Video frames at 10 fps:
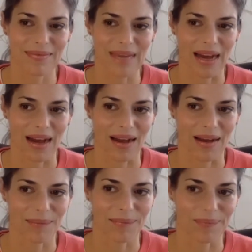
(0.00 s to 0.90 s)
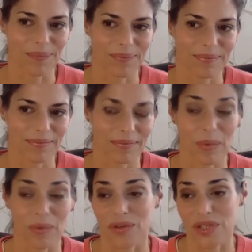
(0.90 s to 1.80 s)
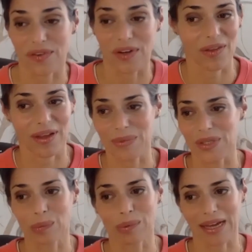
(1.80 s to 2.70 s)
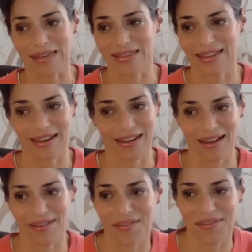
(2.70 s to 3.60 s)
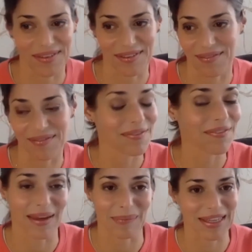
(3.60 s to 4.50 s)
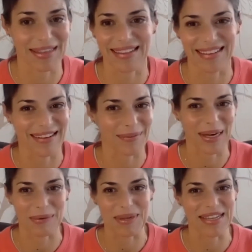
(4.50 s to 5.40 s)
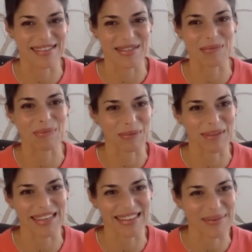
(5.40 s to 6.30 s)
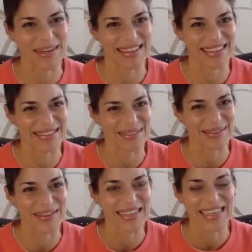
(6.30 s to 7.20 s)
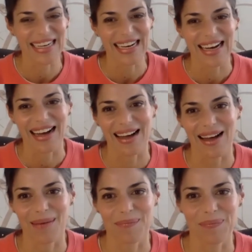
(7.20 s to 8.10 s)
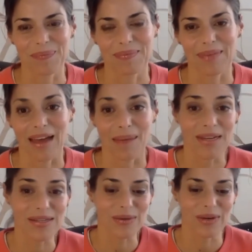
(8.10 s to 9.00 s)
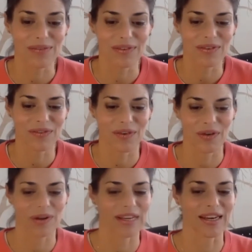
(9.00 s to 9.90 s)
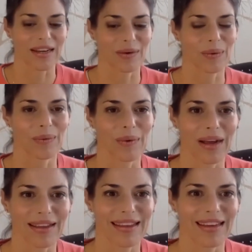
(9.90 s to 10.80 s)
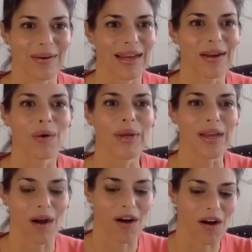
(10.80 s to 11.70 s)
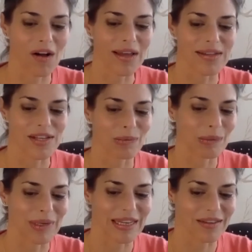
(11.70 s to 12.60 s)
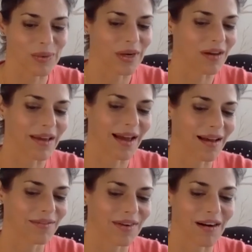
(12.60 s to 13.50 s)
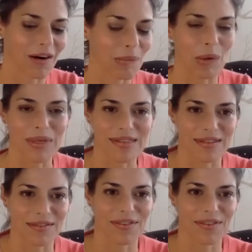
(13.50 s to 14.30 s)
Well, first of all, I'm so blessed that I have the family around me to support me the way they do. I'm also grateful for, I know we all, as human beings, we all have our moments of